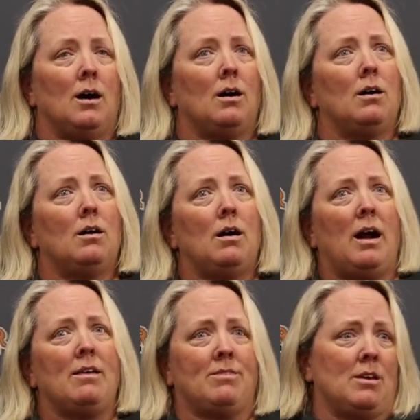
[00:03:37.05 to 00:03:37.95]

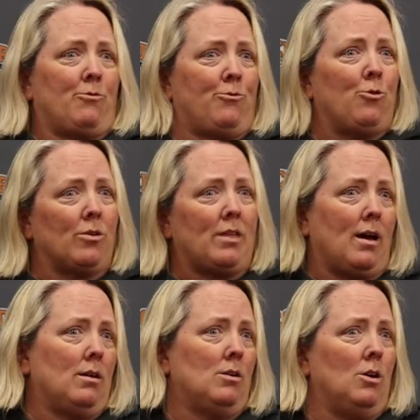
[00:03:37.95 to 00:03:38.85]
I think for
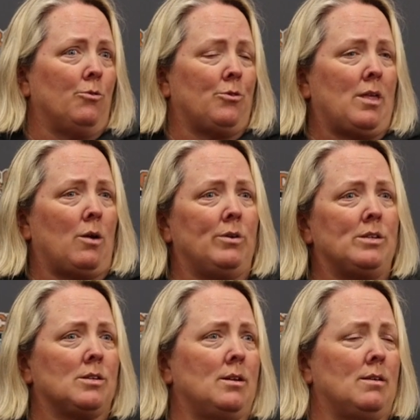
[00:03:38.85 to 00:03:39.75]
that
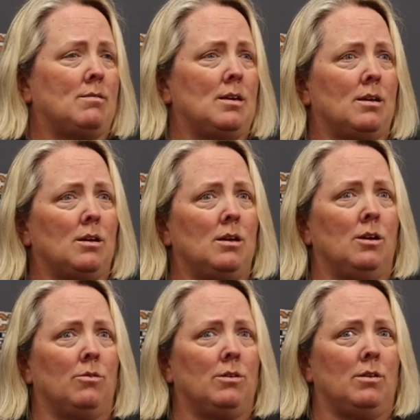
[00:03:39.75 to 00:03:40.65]
reason, I think,
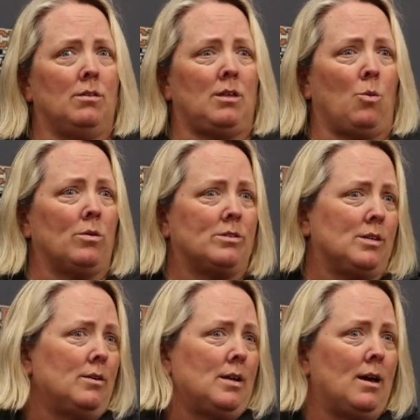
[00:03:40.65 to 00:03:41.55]
they weren't
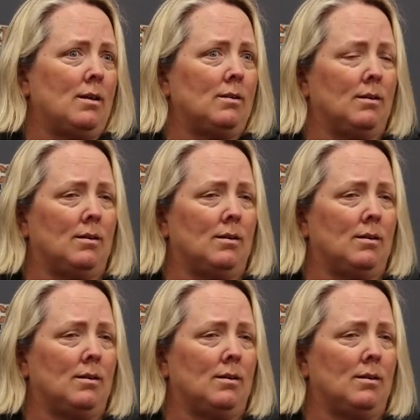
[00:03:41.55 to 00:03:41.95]
done yet.